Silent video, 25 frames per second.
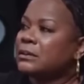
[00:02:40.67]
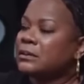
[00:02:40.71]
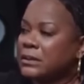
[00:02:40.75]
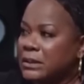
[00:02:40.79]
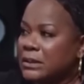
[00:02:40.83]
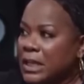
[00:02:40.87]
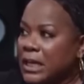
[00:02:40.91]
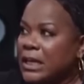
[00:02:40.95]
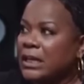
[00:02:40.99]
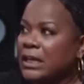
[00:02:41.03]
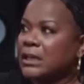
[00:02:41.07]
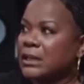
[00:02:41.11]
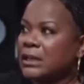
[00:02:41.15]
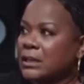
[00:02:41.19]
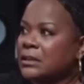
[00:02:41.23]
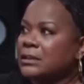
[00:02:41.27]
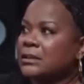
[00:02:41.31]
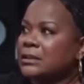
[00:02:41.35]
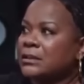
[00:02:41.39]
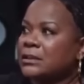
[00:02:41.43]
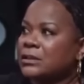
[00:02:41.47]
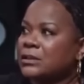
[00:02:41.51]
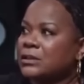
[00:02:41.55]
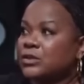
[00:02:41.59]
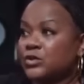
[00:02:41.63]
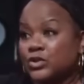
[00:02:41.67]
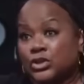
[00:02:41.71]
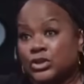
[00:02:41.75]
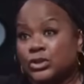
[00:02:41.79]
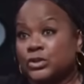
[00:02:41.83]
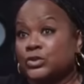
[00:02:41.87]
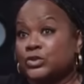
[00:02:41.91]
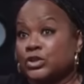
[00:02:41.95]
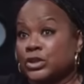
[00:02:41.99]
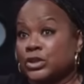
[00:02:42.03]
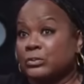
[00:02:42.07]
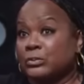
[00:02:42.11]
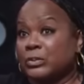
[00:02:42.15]
Like, you, sh you
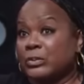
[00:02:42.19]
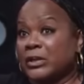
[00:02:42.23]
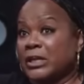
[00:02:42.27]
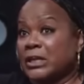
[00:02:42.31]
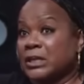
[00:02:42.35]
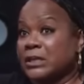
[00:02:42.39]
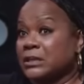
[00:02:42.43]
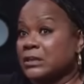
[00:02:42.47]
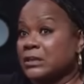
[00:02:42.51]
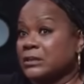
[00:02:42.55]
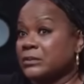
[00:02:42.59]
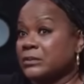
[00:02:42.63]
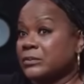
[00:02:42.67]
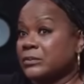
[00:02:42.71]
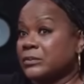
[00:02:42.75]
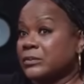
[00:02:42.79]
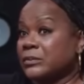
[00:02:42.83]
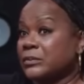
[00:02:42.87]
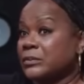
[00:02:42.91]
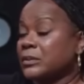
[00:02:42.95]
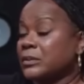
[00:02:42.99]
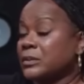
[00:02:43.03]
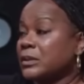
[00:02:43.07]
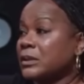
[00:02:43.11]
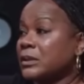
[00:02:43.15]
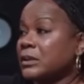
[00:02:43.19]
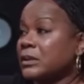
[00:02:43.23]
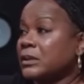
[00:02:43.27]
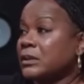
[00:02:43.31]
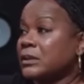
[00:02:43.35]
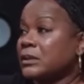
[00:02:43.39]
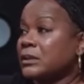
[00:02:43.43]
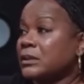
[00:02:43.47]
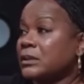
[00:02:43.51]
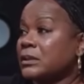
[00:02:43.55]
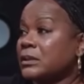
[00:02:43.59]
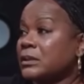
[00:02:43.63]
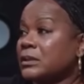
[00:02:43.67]
should be killing them.
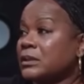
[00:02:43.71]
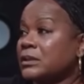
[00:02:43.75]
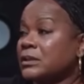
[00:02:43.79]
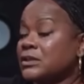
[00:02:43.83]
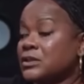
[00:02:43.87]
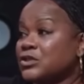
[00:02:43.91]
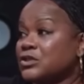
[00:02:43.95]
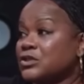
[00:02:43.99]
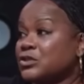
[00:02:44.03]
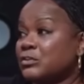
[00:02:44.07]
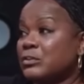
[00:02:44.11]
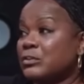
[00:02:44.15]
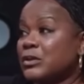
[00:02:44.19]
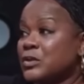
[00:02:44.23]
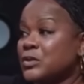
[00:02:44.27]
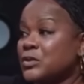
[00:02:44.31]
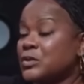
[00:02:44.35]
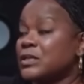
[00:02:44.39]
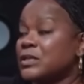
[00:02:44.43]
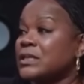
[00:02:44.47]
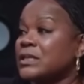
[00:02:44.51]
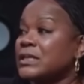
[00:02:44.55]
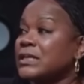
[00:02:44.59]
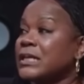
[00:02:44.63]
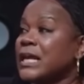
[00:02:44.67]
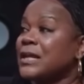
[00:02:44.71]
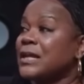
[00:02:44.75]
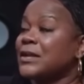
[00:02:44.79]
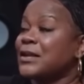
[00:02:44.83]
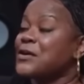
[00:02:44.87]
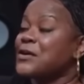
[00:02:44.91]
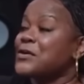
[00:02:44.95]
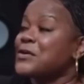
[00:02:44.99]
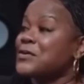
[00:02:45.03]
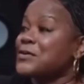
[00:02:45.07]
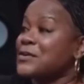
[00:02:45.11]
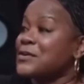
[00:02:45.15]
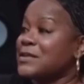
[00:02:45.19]
Because you've been doing it a lot
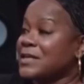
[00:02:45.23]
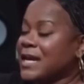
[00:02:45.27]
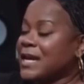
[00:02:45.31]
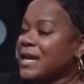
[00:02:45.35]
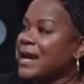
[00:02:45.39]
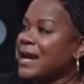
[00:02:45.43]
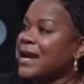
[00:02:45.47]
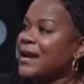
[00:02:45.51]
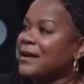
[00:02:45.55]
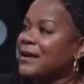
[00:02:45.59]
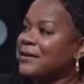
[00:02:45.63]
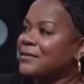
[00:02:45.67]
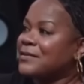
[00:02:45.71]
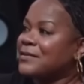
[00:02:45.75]
longer than they have.